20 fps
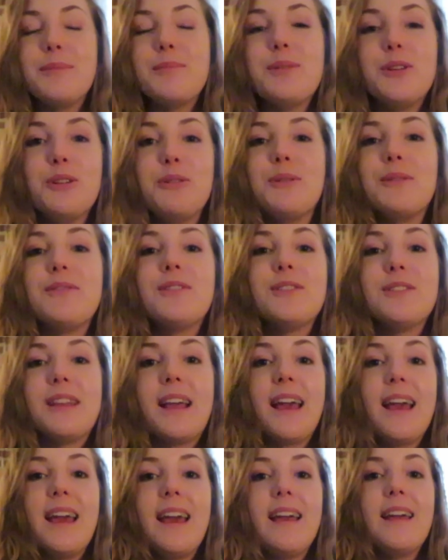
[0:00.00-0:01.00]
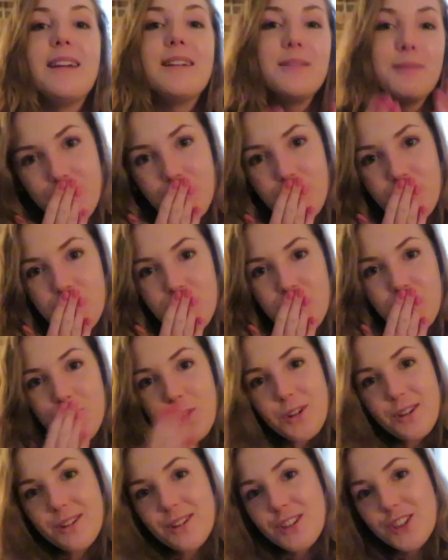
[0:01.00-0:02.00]
beautiful day.
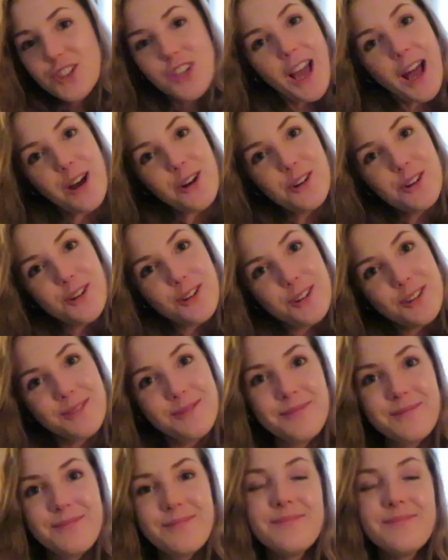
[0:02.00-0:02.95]
Ciao!